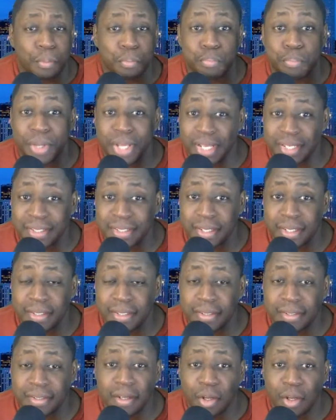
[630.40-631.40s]

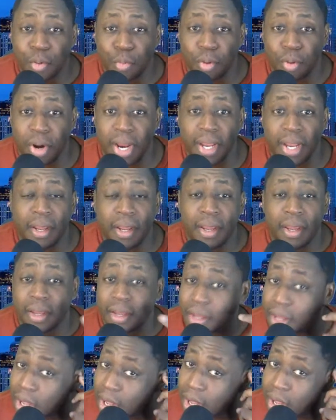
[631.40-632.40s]
business, right?
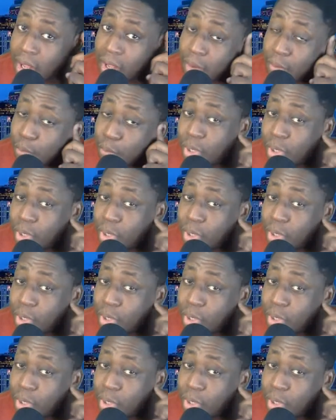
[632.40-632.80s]
uh,